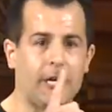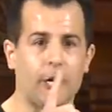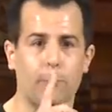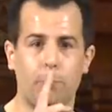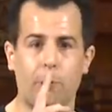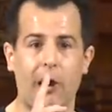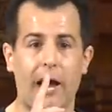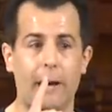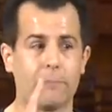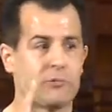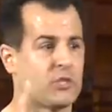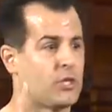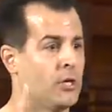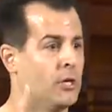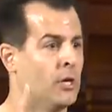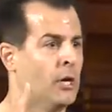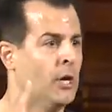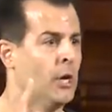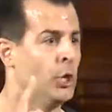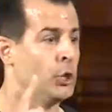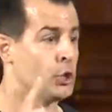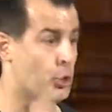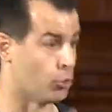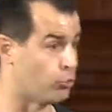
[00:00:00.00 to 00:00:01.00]
here perhaps to,
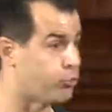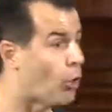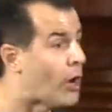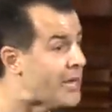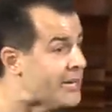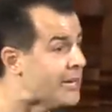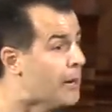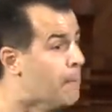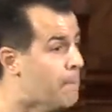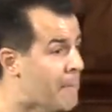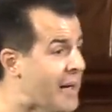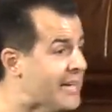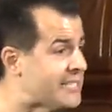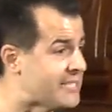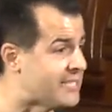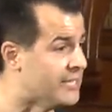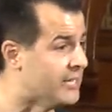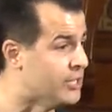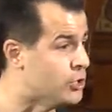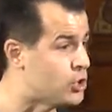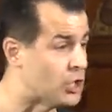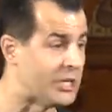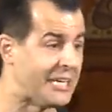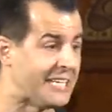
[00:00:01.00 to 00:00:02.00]
to write a
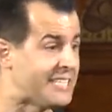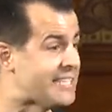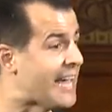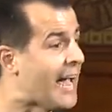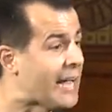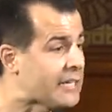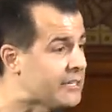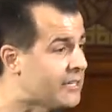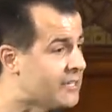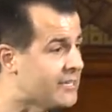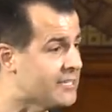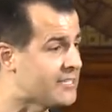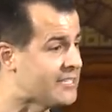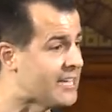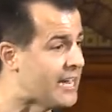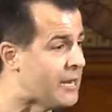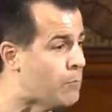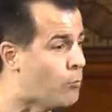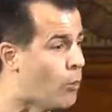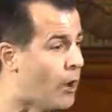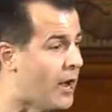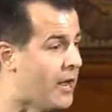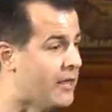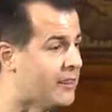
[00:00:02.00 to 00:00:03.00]
message in exactly the
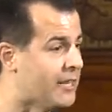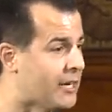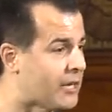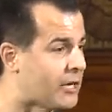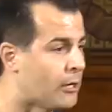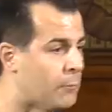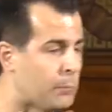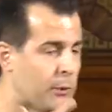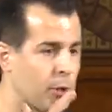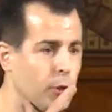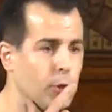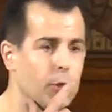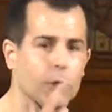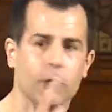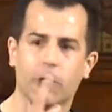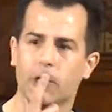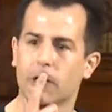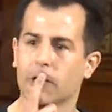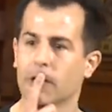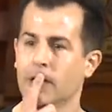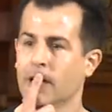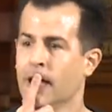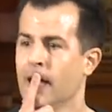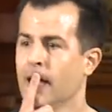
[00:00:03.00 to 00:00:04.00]
same way that a computer
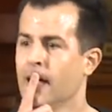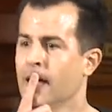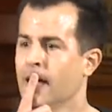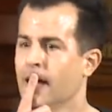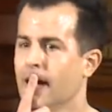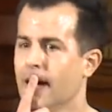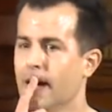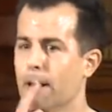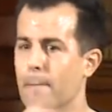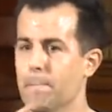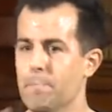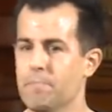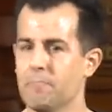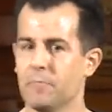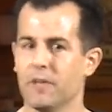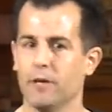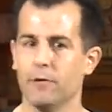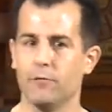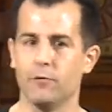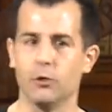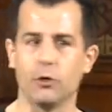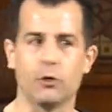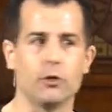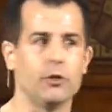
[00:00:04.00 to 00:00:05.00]
could. Um,
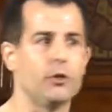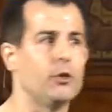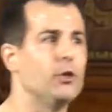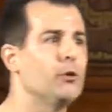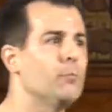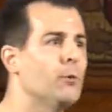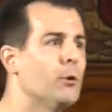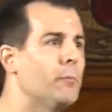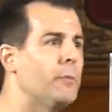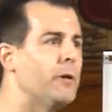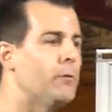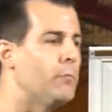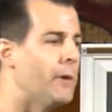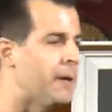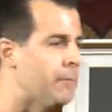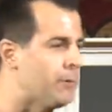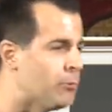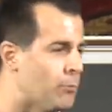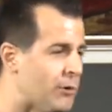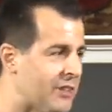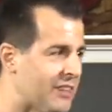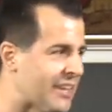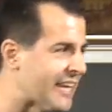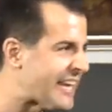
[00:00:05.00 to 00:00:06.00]
if you could humor me maybe
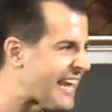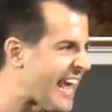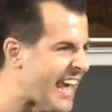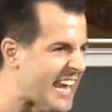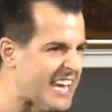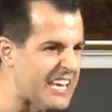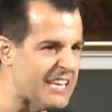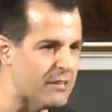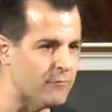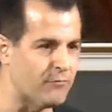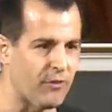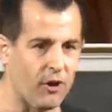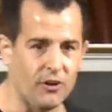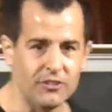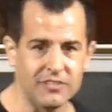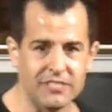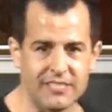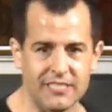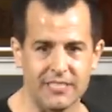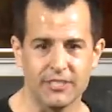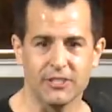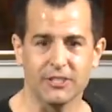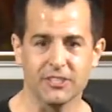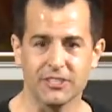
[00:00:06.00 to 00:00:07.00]
with like eight
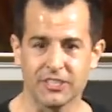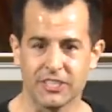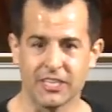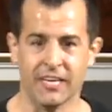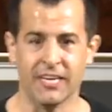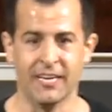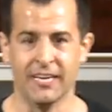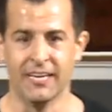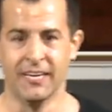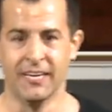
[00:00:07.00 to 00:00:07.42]
volunteers.